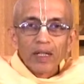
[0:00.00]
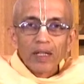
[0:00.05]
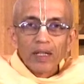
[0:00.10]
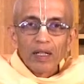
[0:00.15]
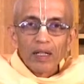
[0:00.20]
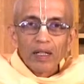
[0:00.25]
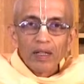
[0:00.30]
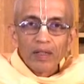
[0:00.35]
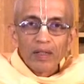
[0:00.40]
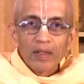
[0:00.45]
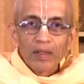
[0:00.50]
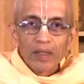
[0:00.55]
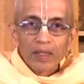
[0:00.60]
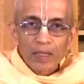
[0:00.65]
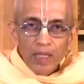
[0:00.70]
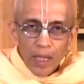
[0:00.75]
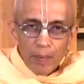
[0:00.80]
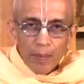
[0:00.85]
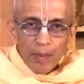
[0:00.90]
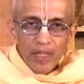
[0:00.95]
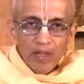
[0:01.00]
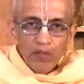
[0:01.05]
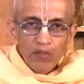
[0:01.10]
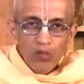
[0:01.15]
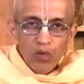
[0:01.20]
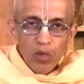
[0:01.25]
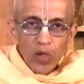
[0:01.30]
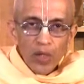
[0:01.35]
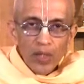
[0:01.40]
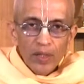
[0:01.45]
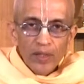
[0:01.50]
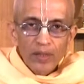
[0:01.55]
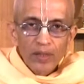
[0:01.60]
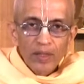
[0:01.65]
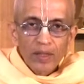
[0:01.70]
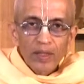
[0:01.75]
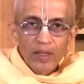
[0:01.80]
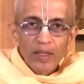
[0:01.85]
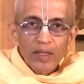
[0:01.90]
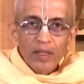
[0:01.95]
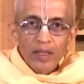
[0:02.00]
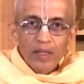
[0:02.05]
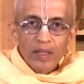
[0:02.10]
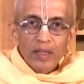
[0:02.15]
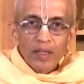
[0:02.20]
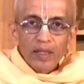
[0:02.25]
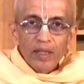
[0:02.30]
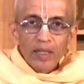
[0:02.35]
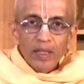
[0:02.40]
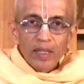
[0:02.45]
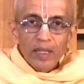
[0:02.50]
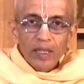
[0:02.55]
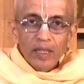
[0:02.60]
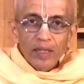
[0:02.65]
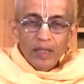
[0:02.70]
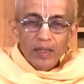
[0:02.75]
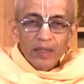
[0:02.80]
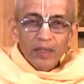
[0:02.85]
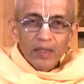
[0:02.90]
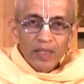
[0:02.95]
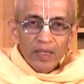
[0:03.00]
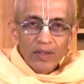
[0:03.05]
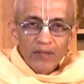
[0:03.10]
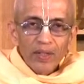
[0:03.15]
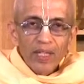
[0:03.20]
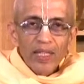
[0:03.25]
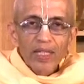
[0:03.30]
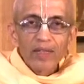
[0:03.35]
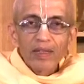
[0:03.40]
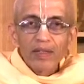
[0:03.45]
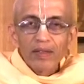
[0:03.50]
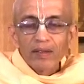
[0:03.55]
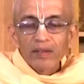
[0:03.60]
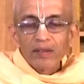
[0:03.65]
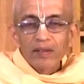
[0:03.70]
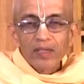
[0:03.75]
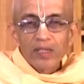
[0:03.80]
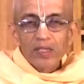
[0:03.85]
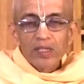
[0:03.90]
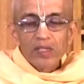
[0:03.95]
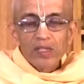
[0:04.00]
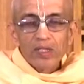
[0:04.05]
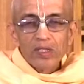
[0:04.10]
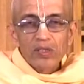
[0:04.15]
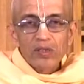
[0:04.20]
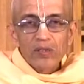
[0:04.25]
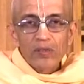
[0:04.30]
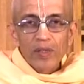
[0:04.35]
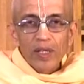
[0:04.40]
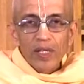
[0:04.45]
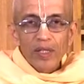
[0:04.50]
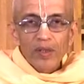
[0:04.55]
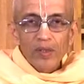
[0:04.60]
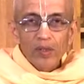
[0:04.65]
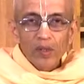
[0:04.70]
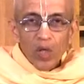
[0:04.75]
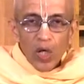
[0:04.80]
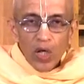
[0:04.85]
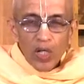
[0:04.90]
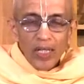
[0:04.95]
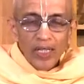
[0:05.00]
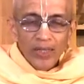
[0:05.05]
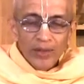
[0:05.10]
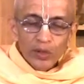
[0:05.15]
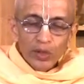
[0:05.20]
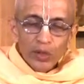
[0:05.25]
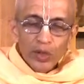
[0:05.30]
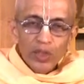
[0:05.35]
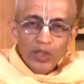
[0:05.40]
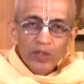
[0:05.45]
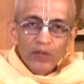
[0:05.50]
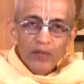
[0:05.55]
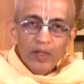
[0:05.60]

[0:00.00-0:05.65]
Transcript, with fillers: uh, coming for giving this knowledge